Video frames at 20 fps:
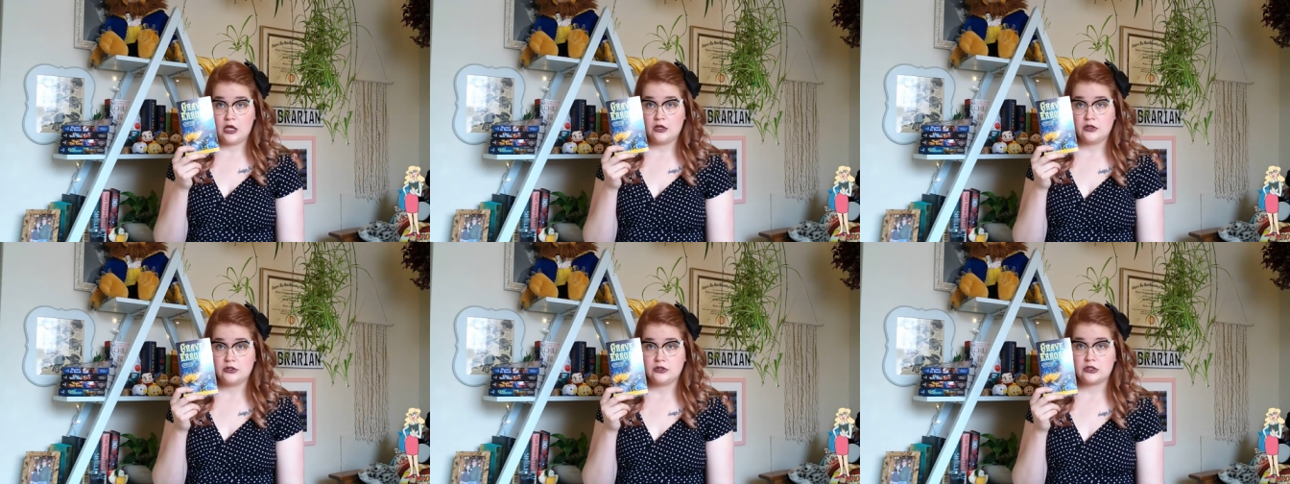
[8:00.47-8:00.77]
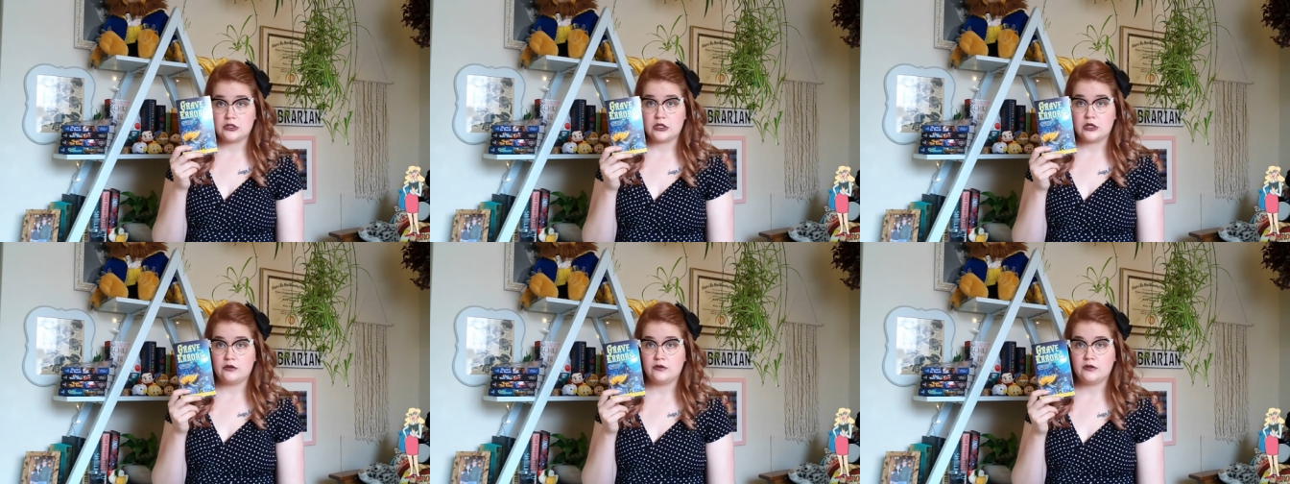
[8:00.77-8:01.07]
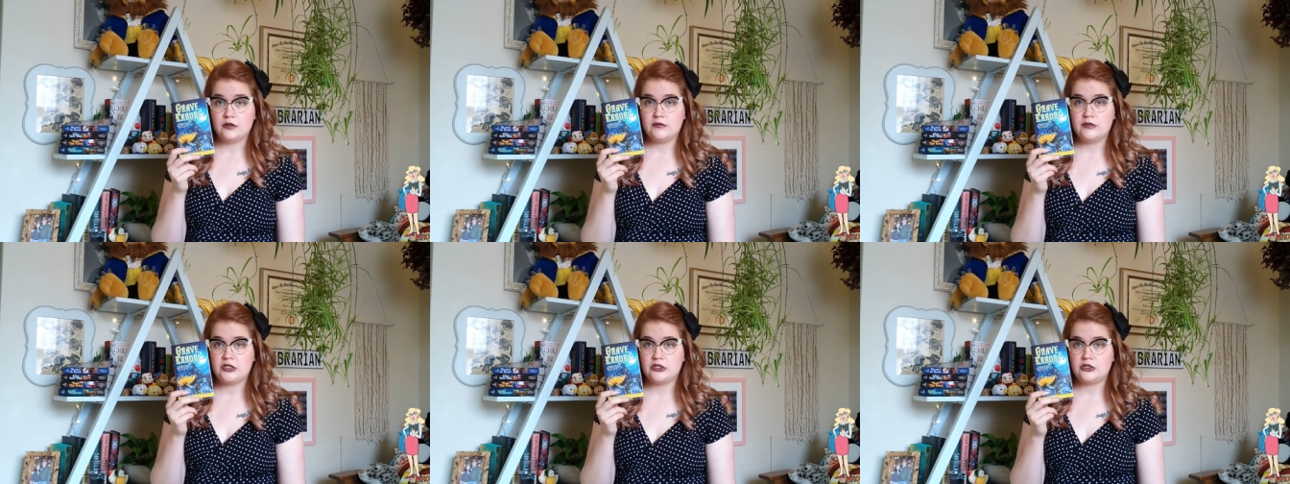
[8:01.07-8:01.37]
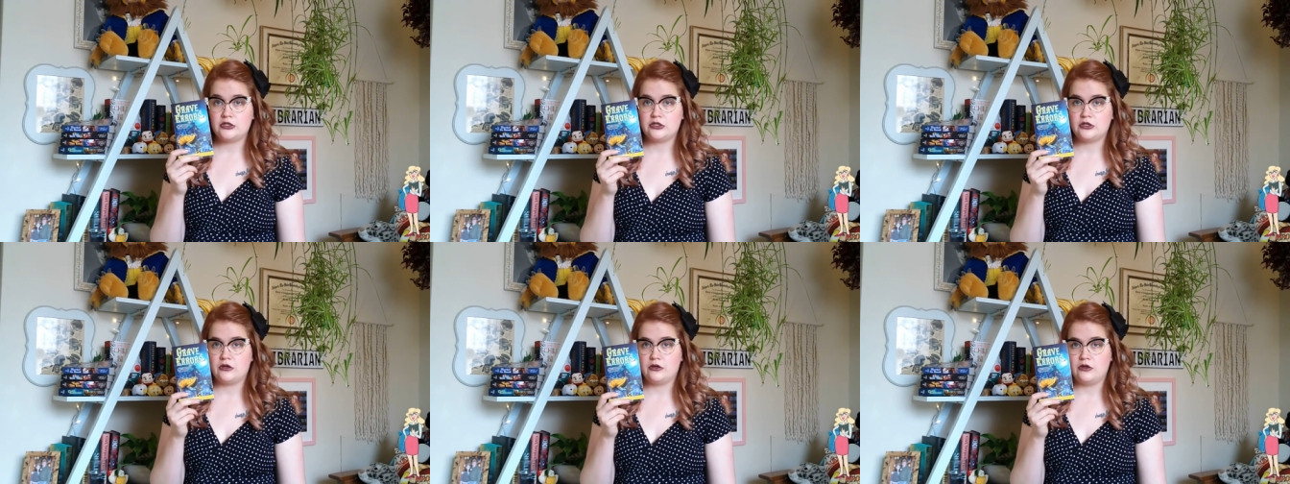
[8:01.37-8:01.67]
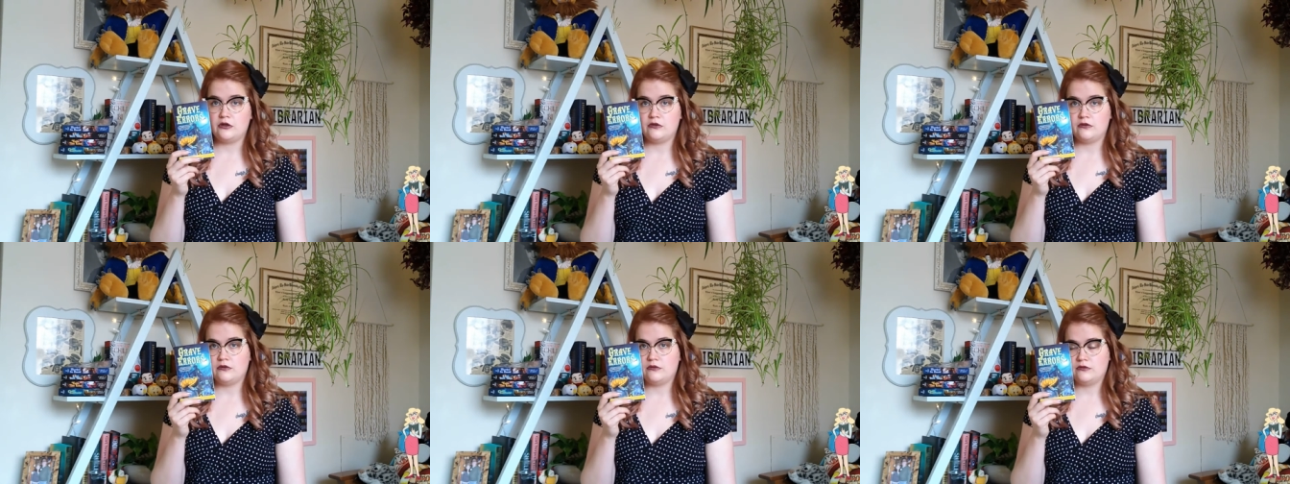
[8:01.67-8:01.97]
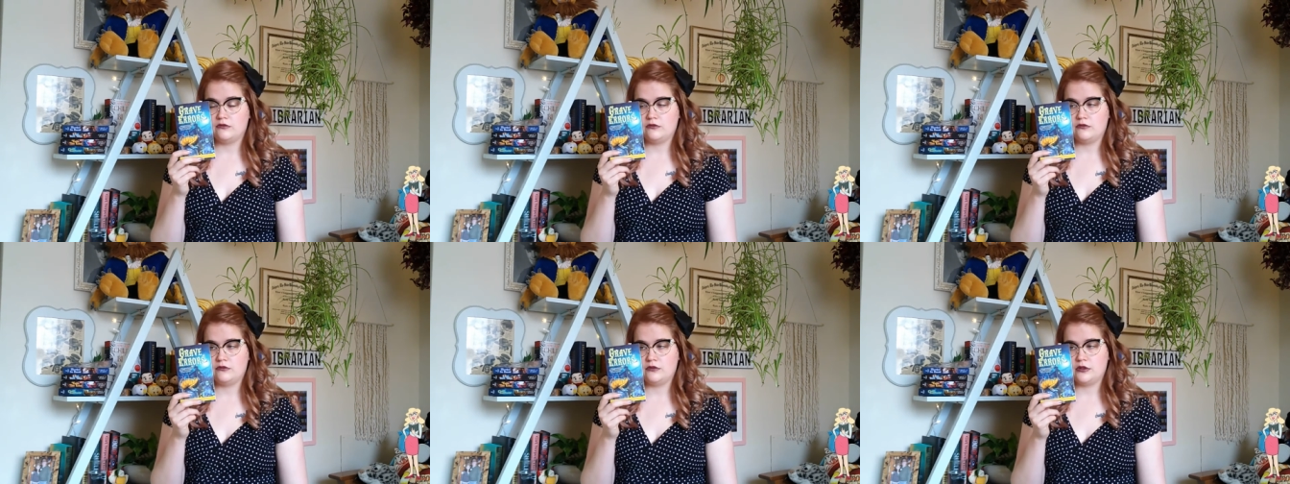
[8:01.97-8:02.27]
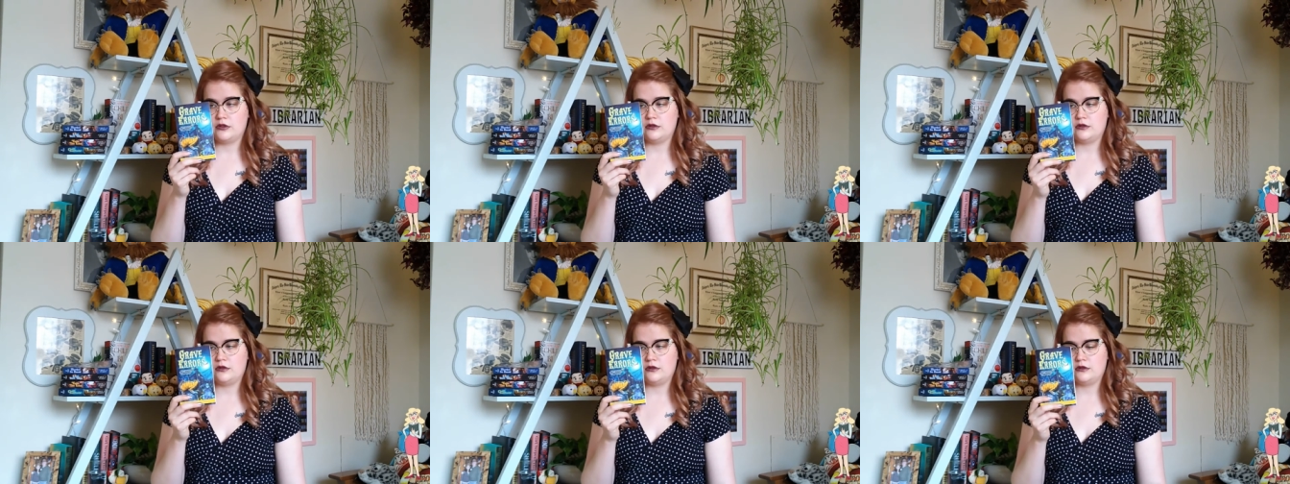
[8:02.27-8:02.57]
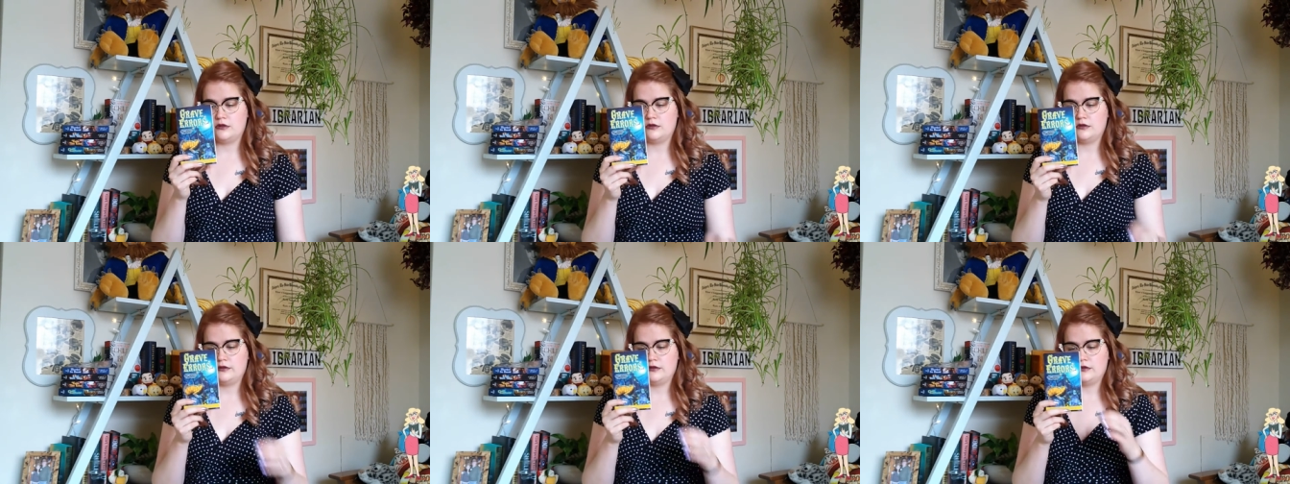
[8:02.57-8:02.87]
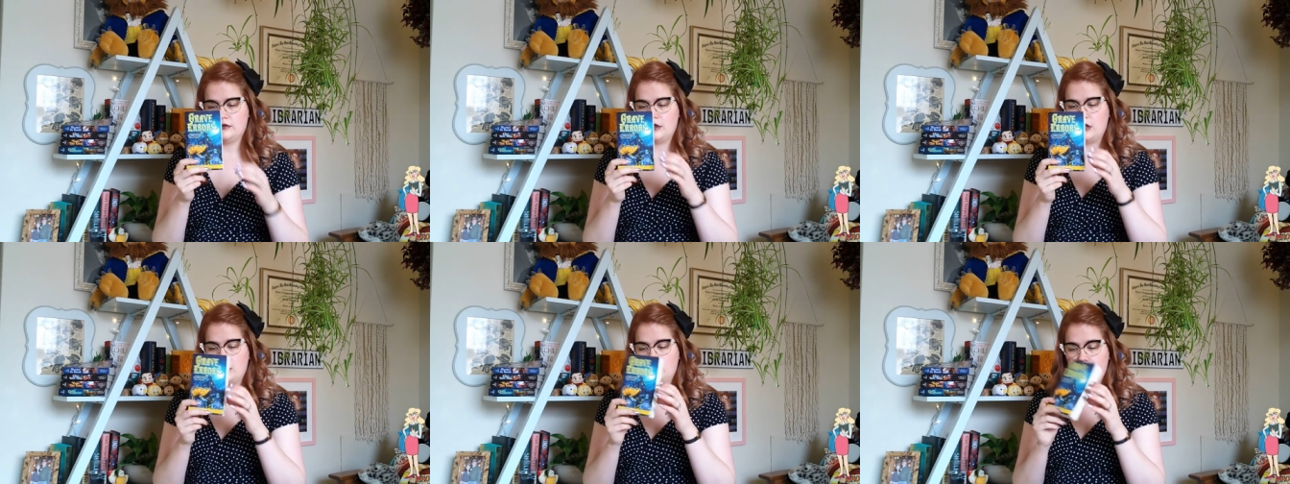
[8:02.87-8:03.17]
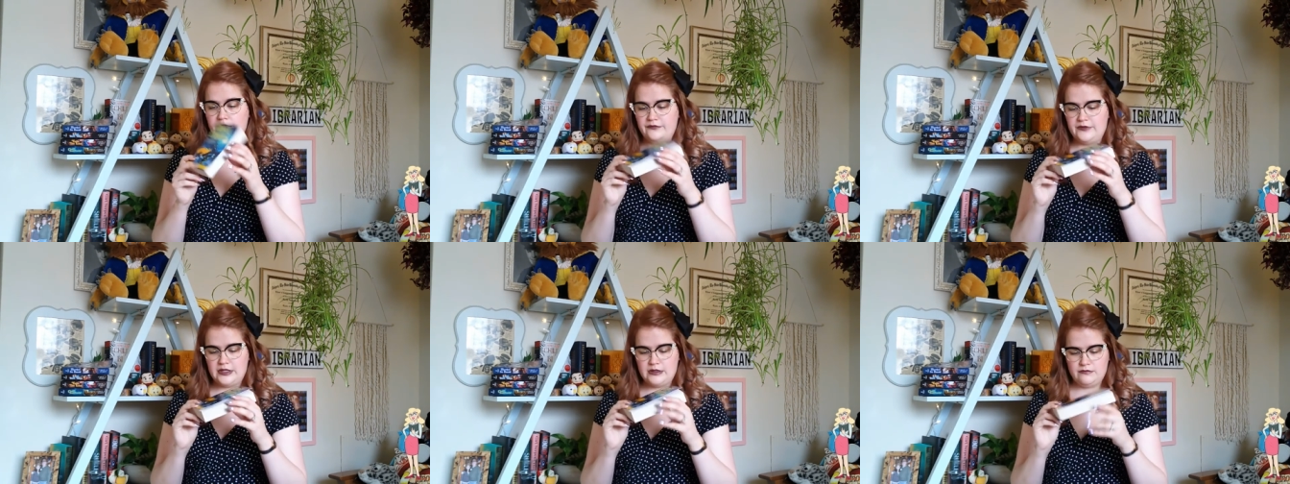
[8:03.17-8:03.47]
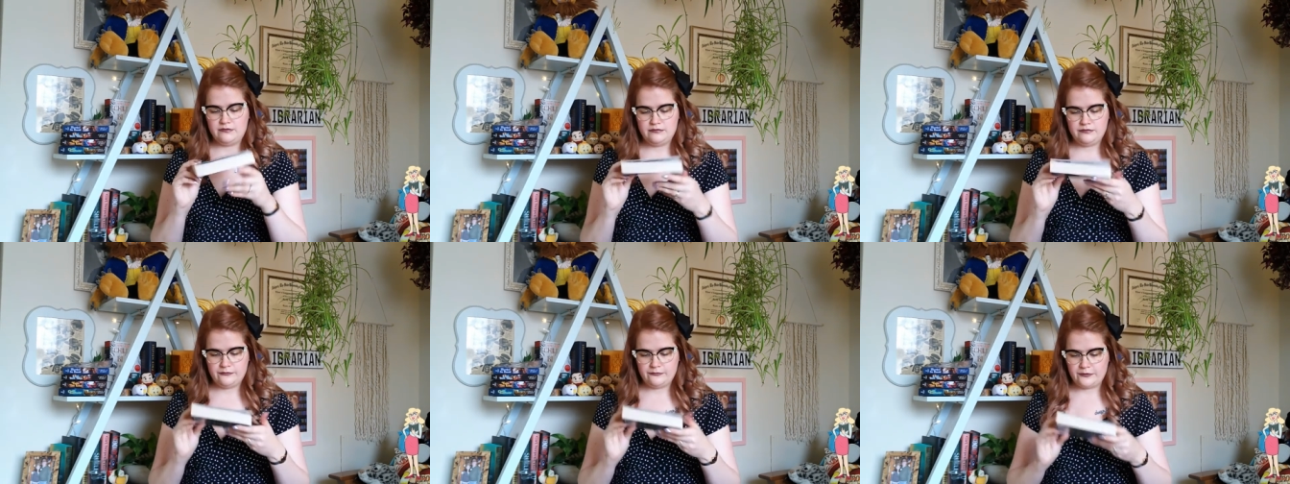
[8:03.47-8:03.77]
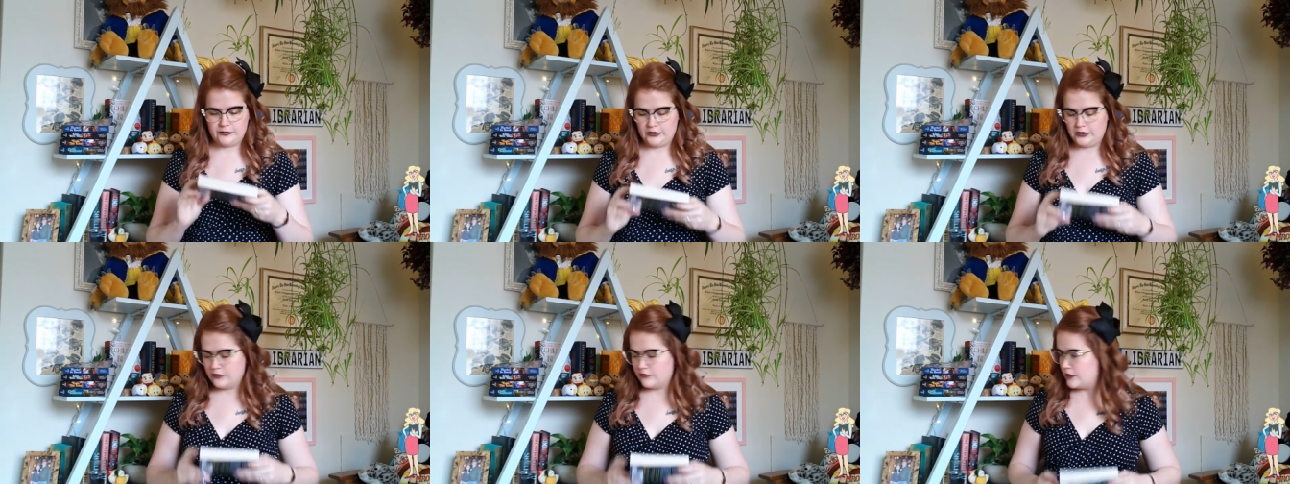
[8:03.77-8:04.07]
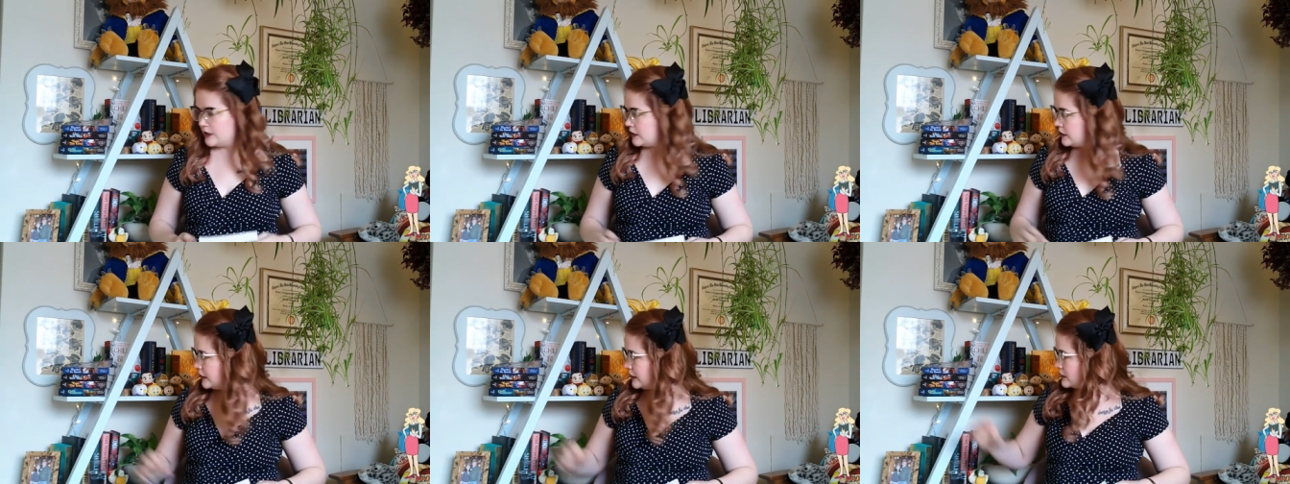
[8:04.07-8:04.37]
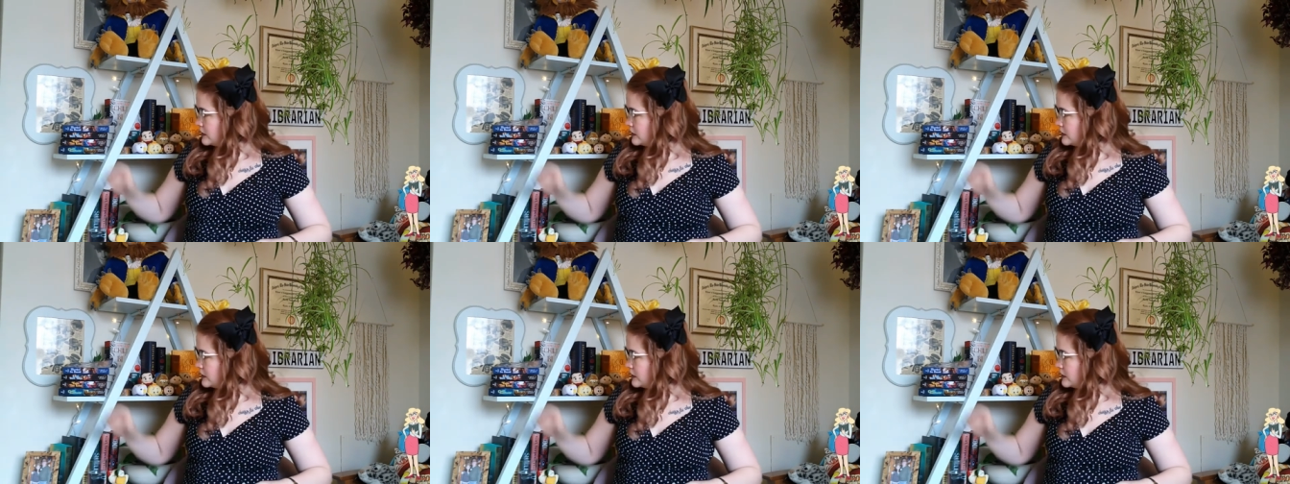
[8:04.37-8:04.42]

So let me just show you all of them really quickly.